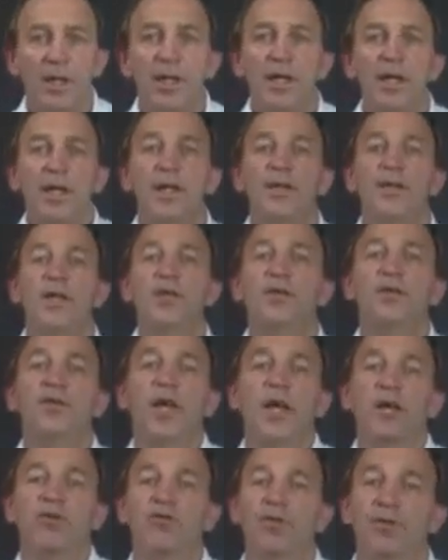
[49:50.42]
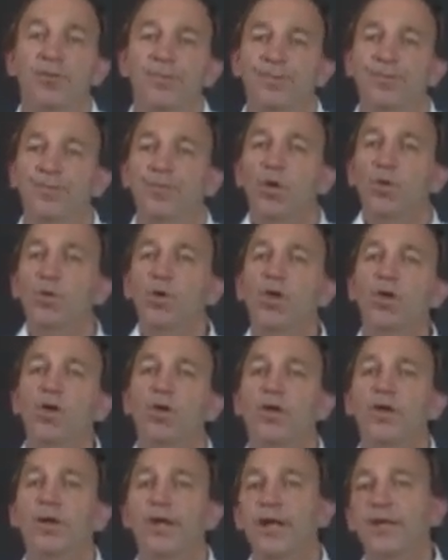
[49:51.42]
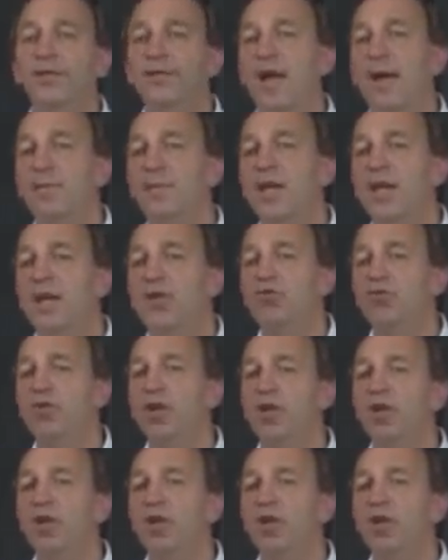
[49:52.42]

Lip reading: In this section, we'll look at examination